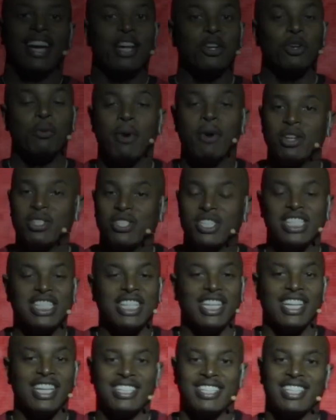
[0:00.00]
Hey, New
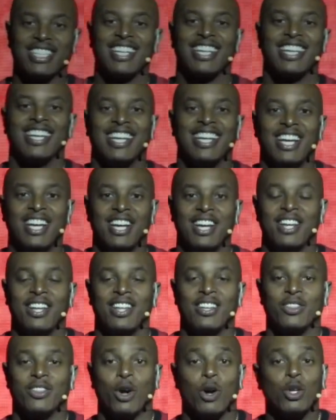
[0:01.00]
Mercies, listen.
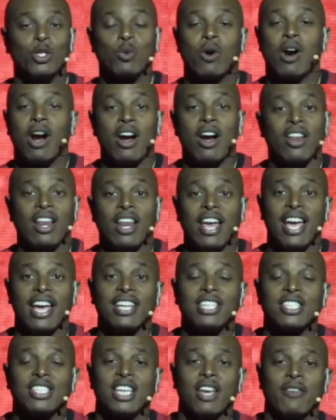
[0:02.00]
Those were our
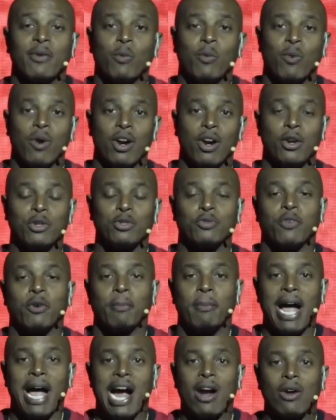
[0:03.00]
last seven words
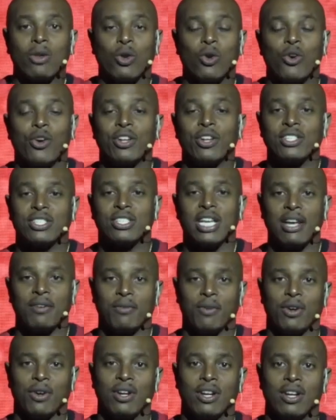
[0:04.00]
from our Lord and
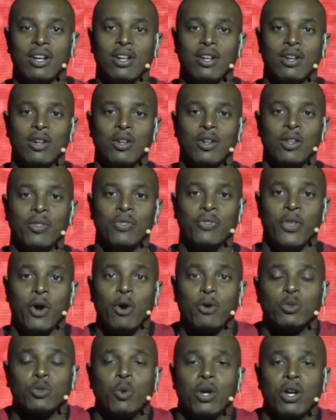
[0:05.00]
Savior.
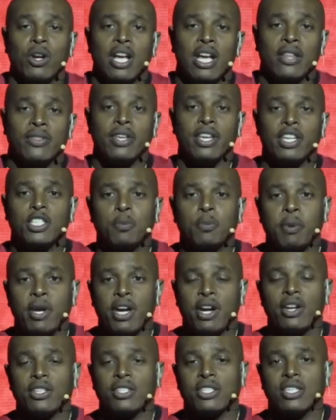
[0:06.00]
Those were the
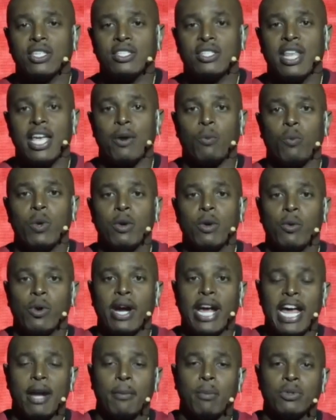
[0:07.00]
experiences that we
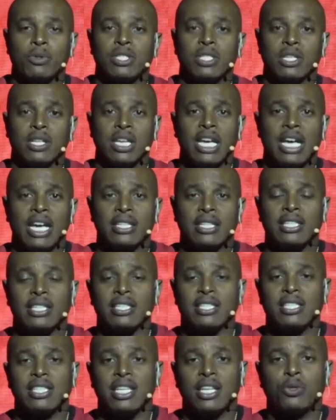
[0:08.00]
were able to
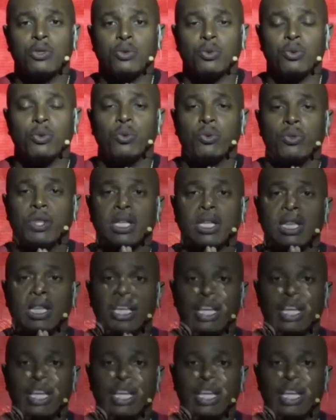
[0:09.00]
see through the